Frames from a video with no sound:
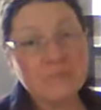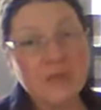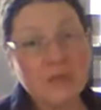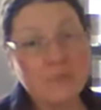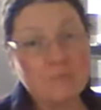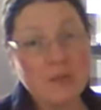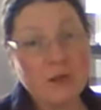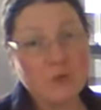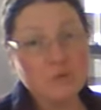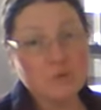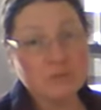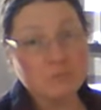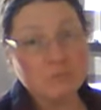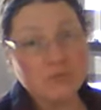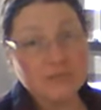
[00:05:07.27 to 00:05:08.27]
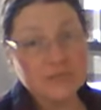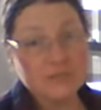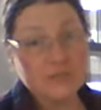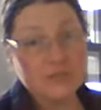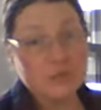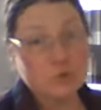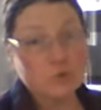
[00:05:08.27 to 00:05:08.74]
and poaching means
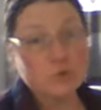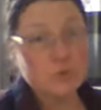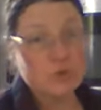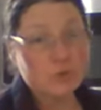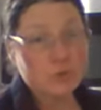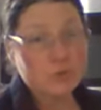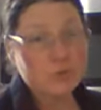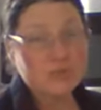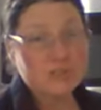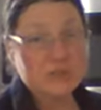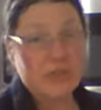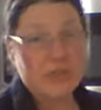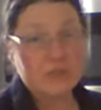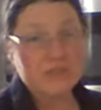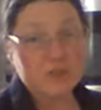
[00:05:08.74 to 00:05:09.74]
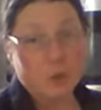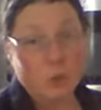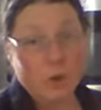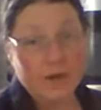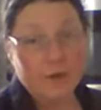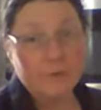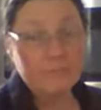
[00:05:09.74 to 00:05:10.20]
that you use less
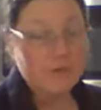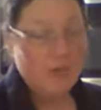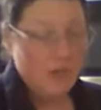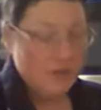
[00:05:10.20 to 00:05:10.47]
oil.